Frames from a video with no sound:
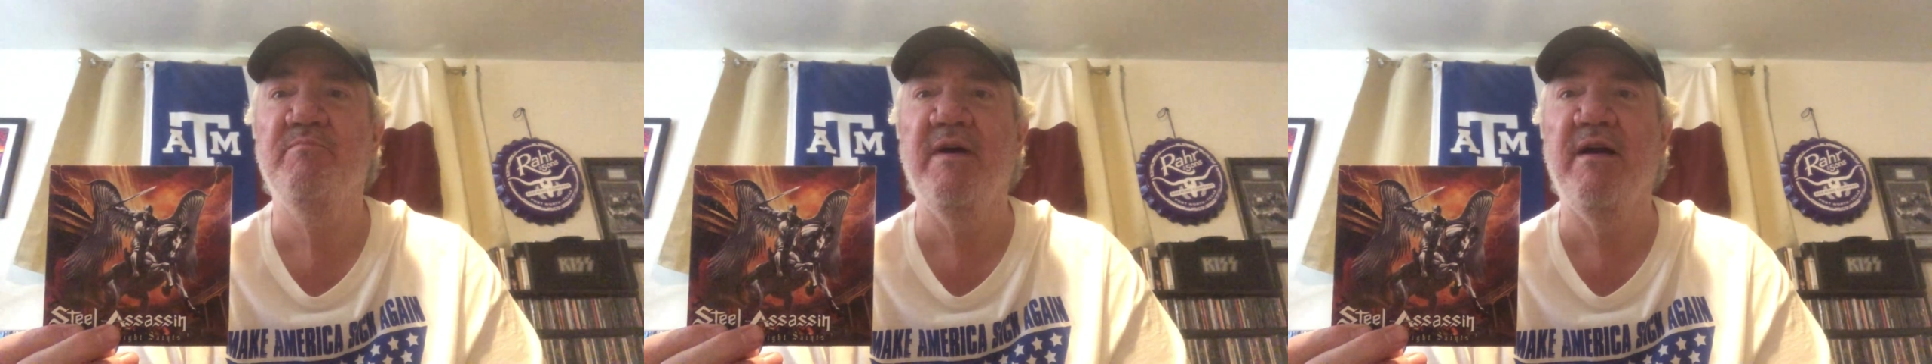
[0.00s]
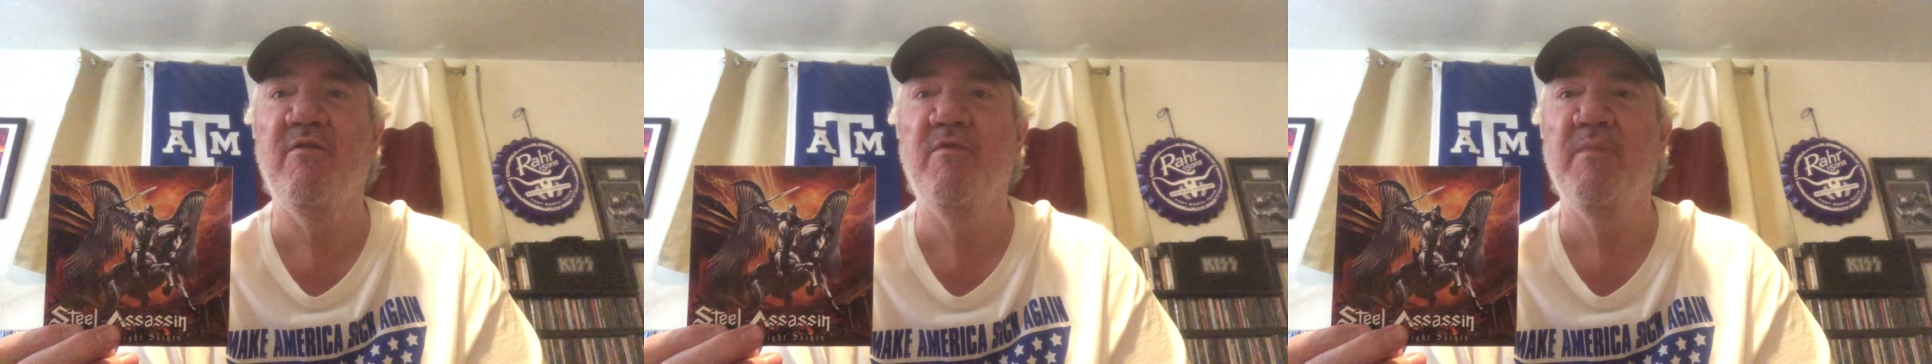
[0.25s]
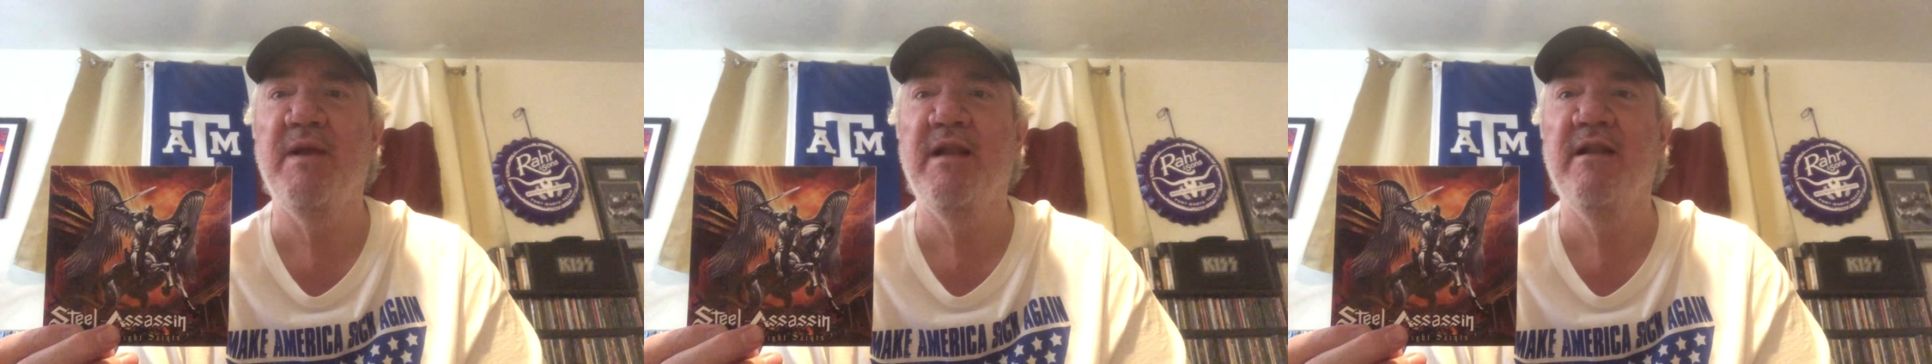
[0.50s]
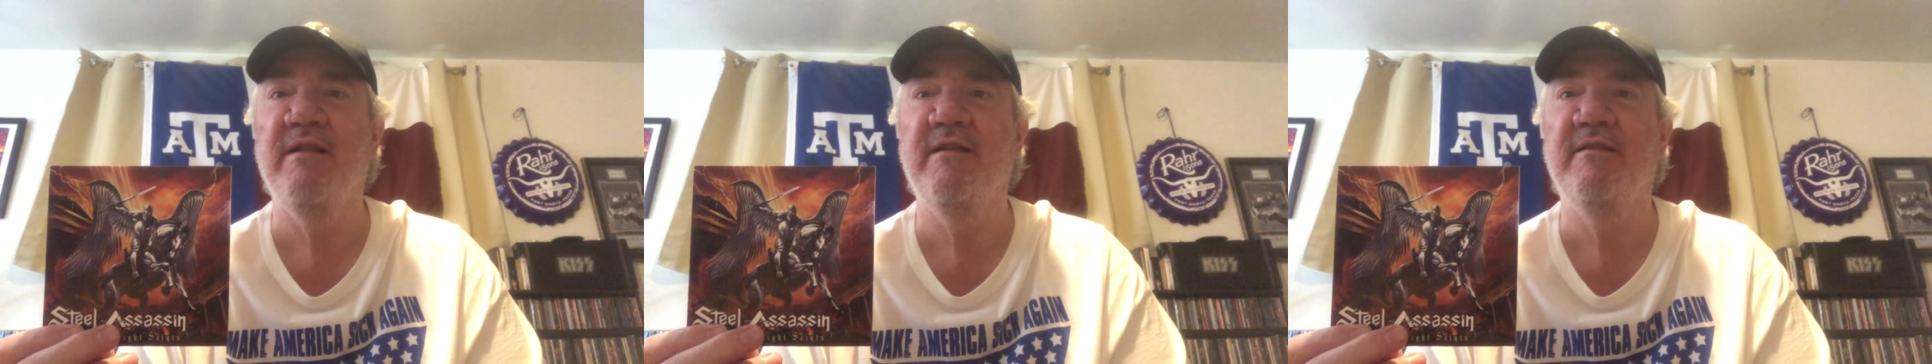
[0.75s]
power
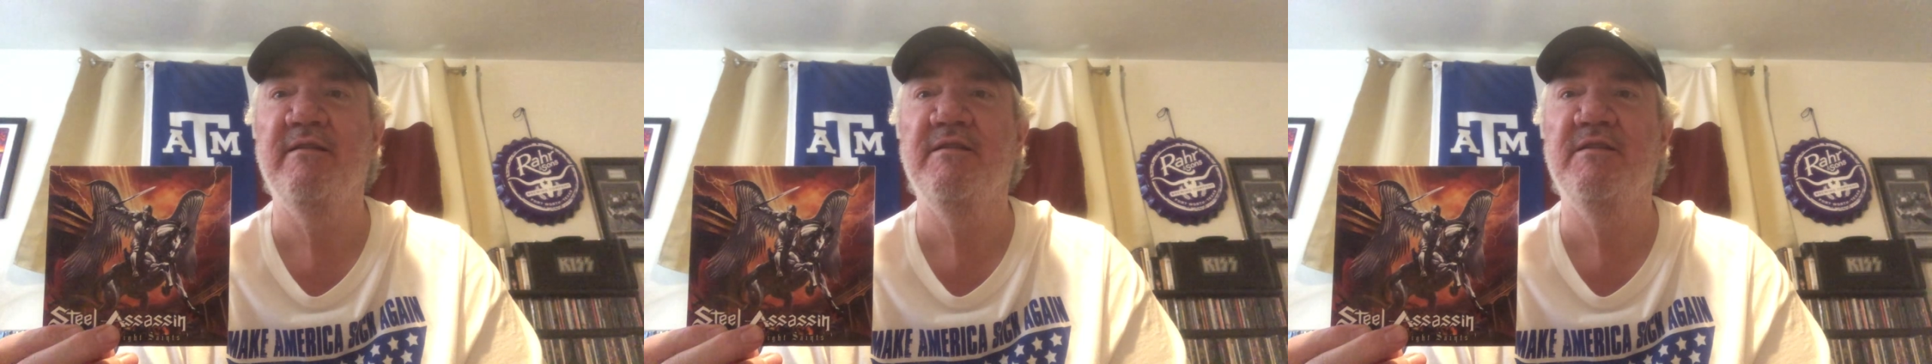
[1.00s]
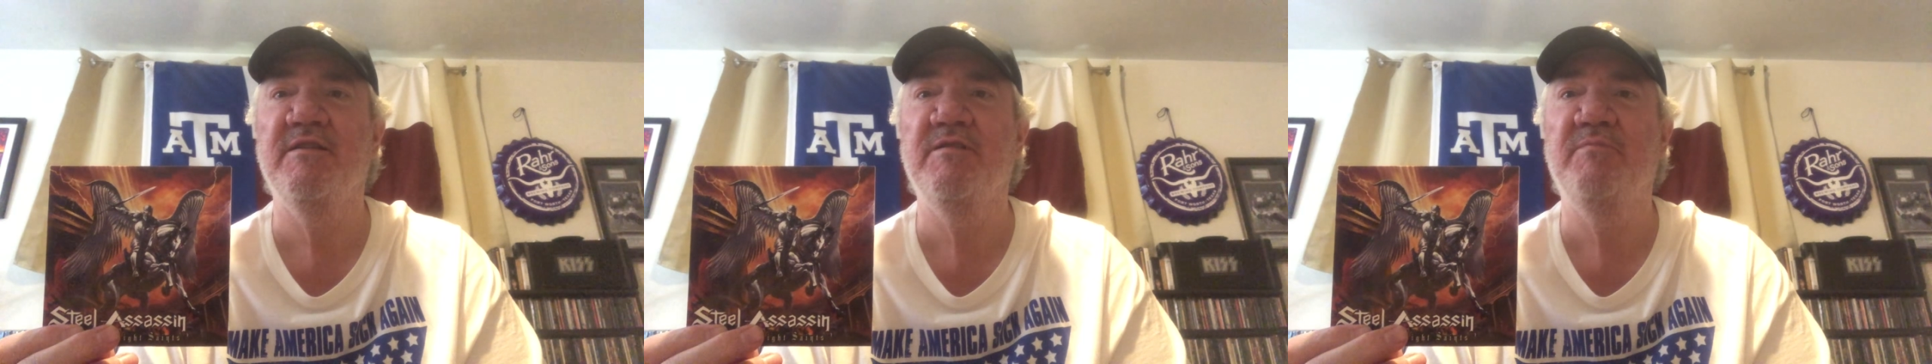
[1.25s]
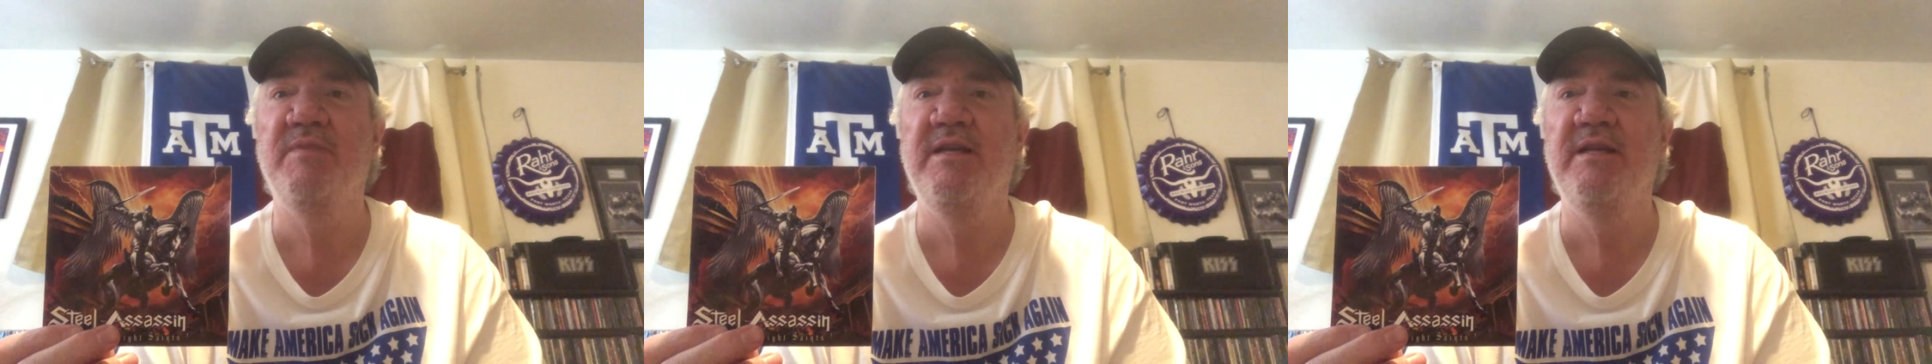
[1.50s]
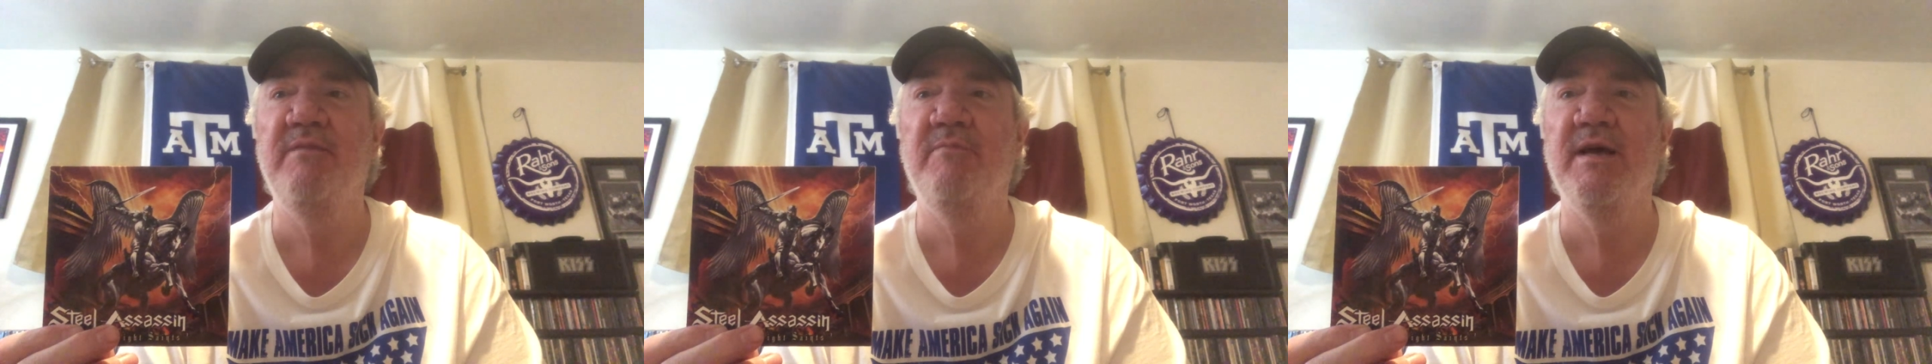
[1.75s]
metal and
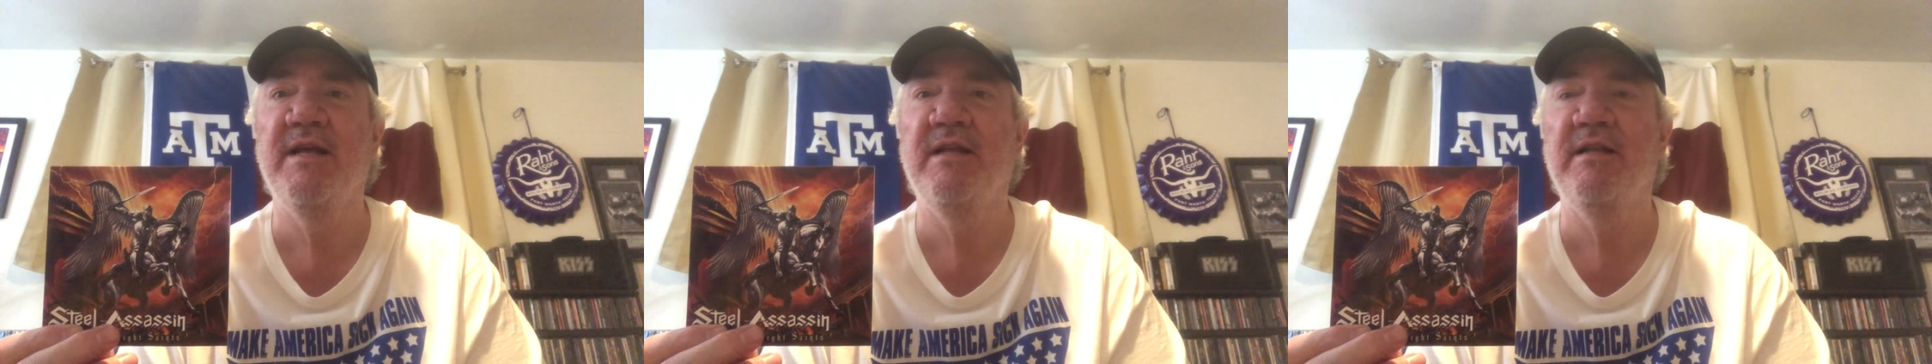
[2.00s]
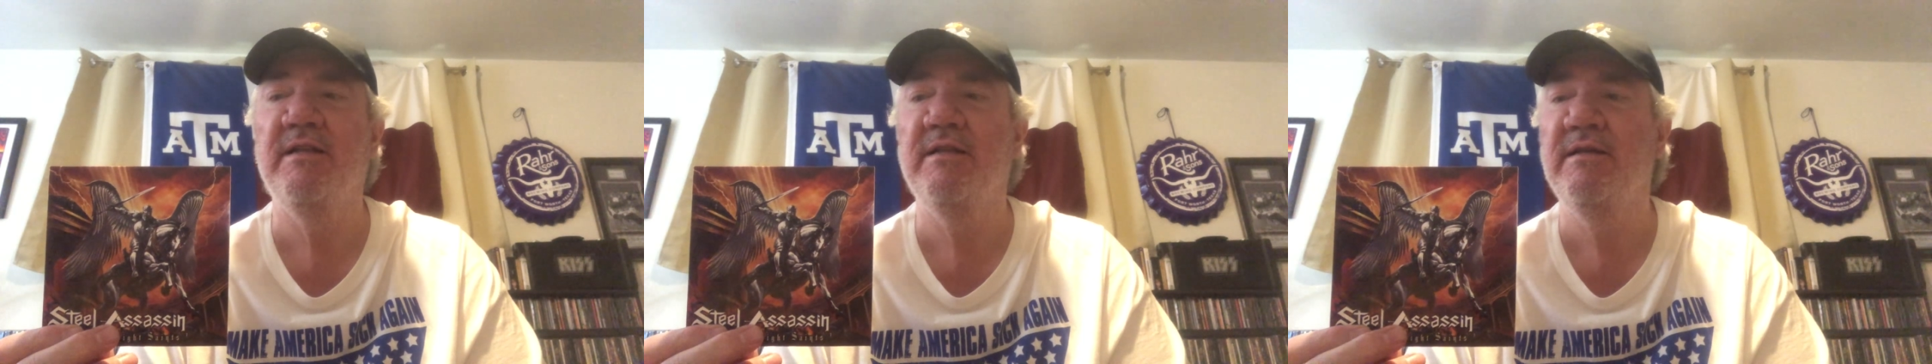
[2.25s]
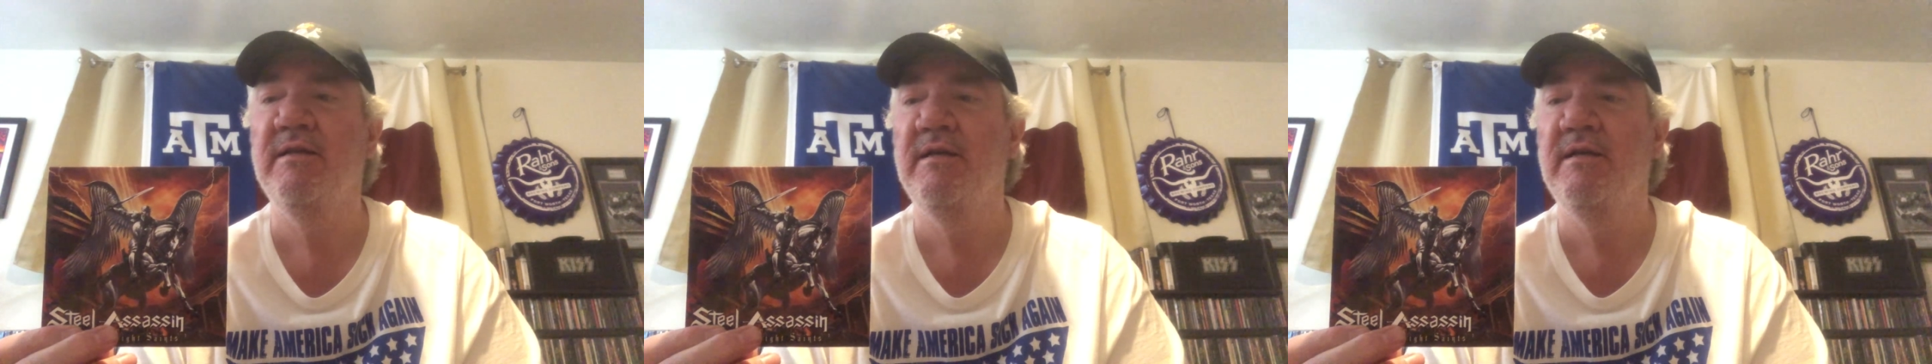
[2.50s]
speed metal.